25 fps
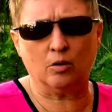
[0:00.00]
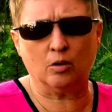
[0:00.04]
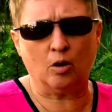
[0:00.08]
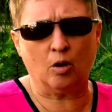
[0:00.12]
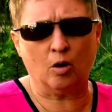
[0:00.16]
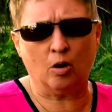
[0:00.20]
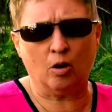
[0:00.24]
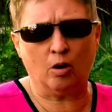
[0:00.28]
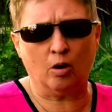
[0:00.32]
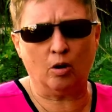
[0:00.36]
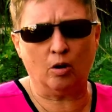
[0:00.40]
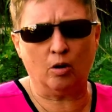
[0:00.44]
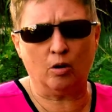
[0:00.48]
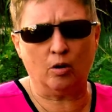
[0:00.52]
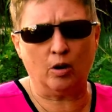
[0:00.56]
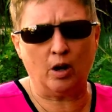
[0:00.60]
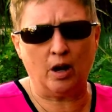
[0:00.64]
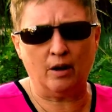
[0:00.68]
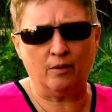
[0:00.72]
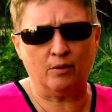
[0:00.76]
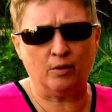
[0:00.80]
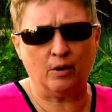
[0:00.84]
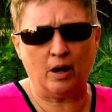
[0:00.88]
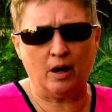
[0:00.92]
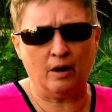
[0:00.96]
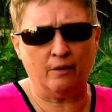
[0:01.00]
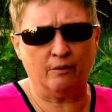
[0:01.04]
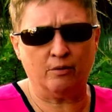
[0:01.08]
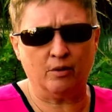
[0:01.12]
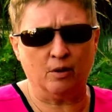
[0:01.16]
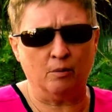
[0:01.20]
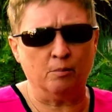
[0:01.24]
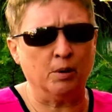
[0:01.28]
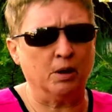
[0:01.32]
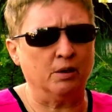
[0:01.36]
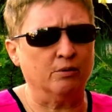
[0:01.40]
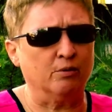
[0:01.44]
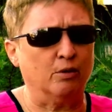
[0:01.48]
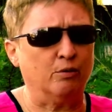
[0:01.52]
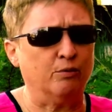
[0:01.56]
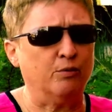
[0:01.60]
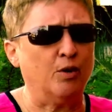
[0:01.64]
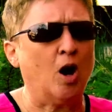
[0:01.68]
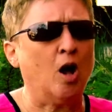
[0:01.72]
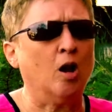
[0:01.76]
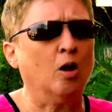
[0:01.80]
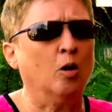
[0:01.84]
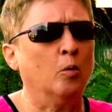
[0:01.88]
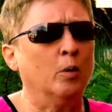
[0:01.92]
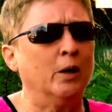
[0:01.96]
or have a bit of a
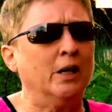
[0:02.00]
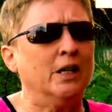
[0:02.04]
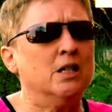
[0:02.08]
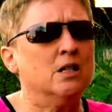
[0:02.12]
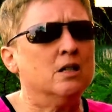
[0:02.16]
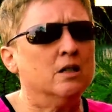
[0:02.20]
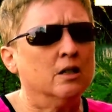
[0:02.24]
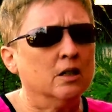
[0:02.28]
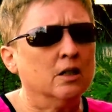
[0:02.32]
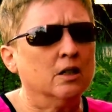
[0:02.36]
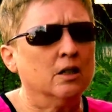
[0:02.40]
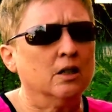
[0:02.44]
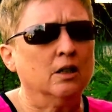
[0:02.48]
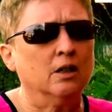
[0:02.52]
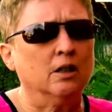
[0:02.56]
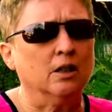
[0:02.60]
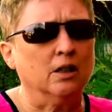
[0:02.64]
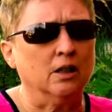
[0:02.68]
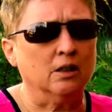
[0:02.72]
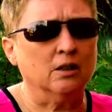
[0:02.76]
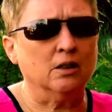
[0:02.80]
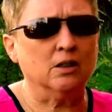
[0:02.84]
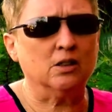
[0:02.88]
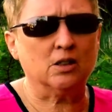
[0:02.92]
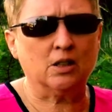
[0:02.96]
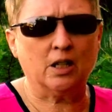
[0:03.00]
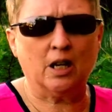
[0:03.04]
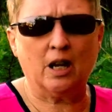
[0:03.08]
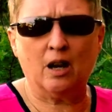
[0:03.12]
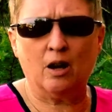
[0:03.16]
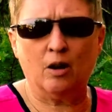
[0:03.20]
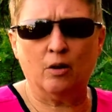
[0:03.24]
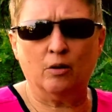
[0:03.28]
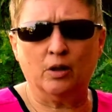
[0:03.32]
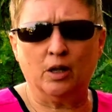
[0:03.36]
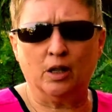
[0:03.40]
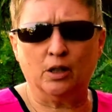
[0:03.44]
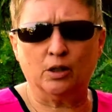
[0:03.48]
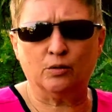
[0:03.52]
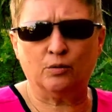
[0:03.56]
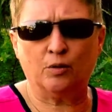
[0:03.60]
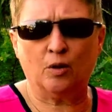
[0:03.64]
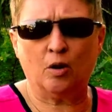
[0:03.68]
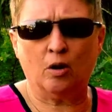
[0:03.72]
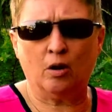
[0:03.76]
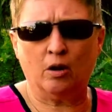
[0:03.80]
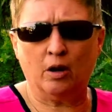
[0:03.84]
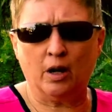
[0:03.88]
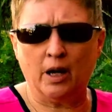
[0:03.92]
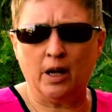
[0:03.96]
following in this town as
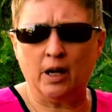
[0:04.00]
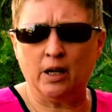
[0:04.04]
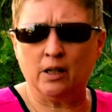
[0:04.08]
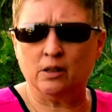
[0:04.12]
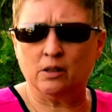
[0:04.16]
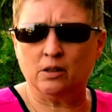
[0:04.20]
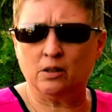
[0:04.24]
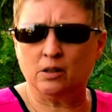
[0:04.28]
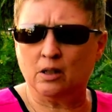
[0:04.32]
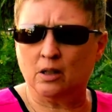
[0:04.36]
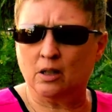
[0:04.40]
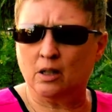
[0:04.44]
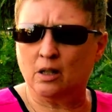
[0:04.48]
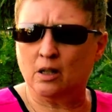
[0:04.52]
far as